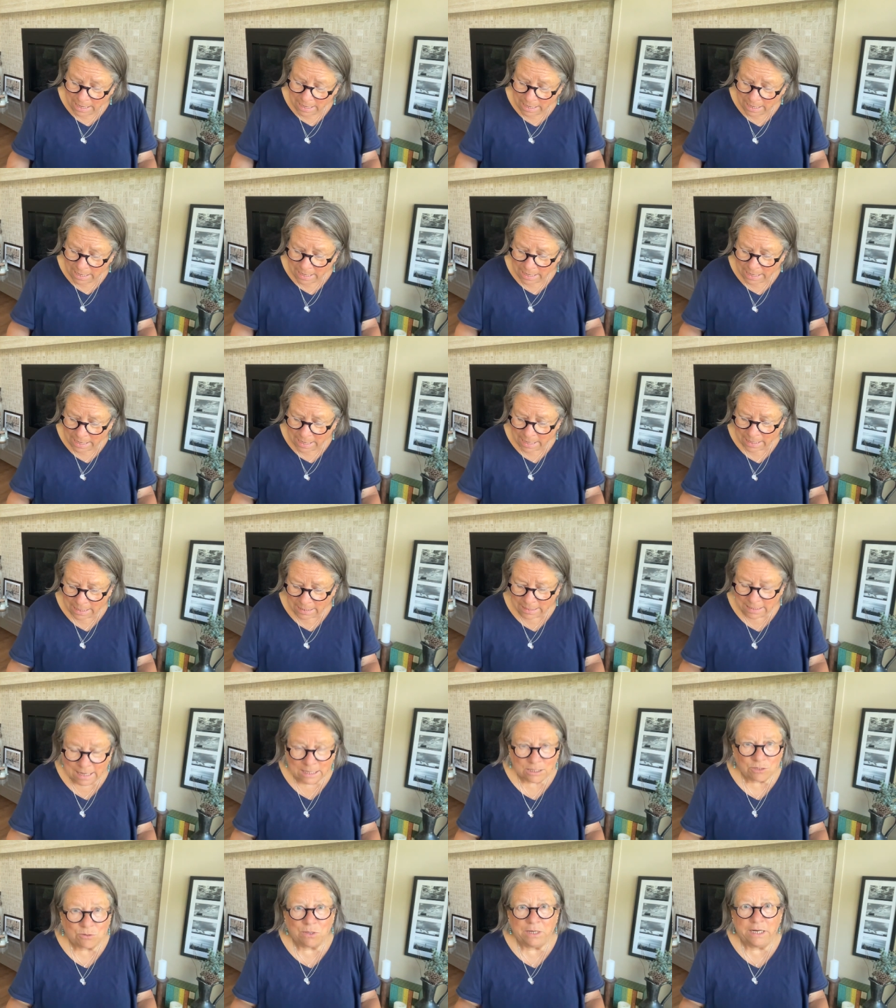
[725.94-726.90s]
And
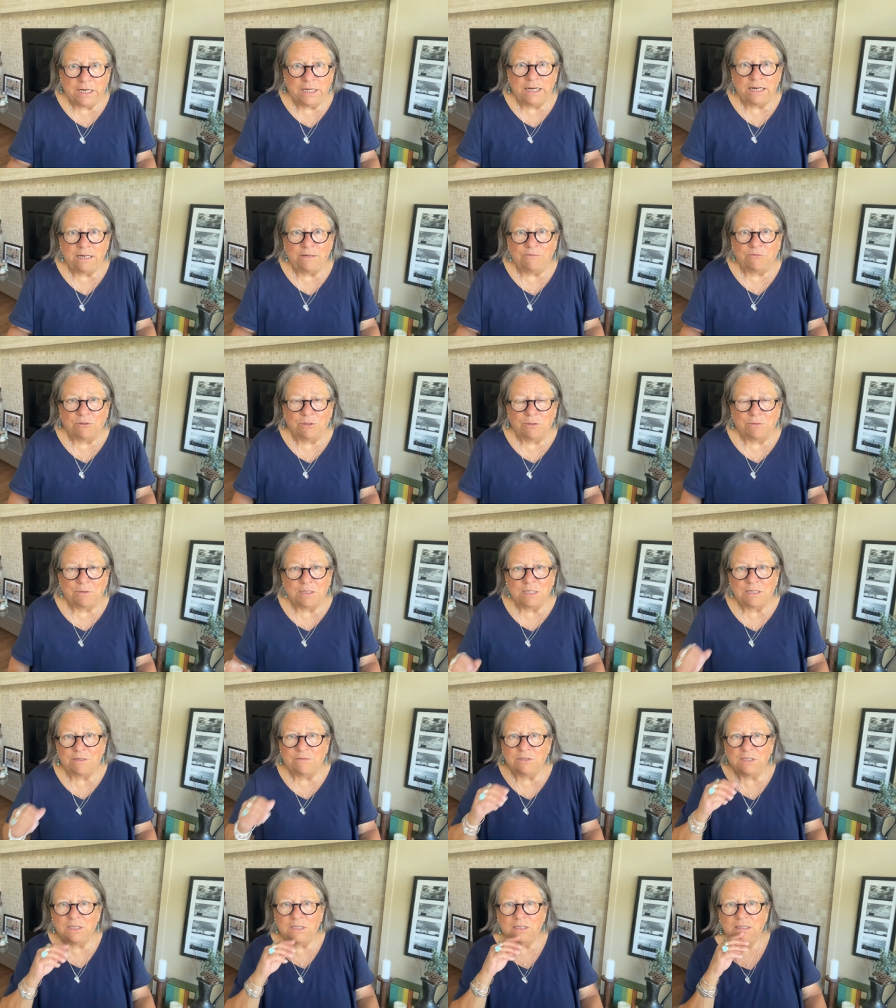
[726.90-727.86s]
that's what he did for the rest
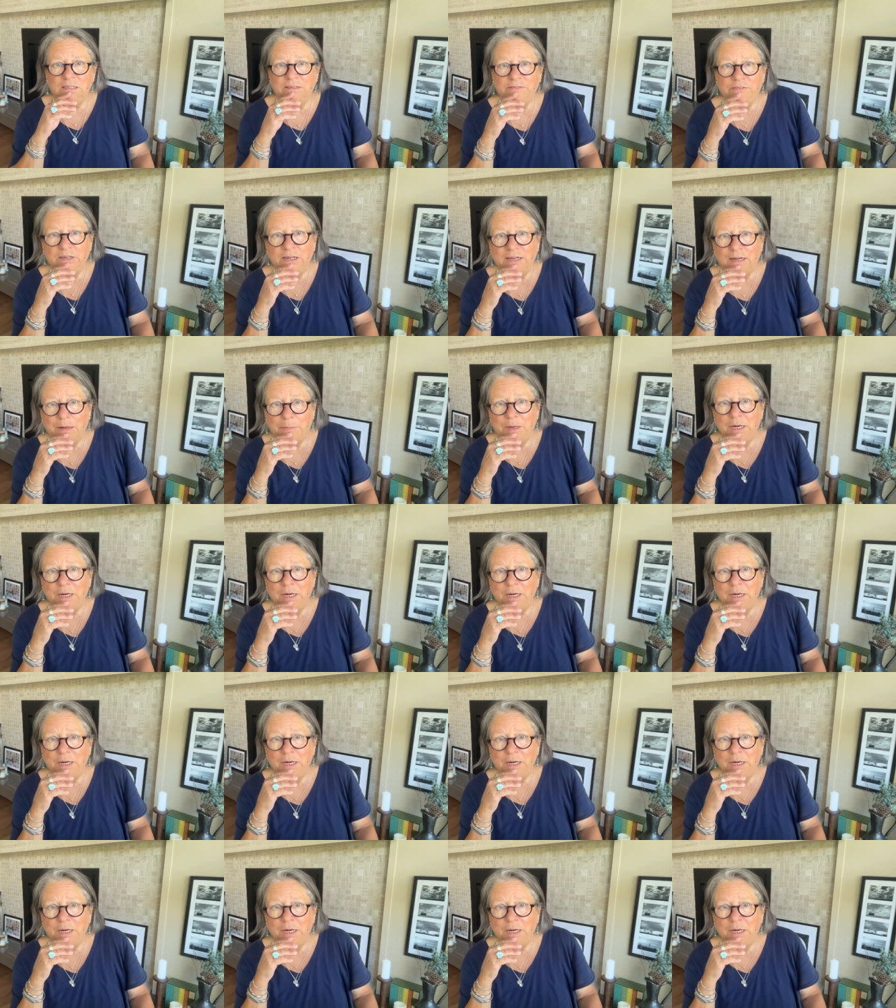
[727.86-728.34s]
of his living.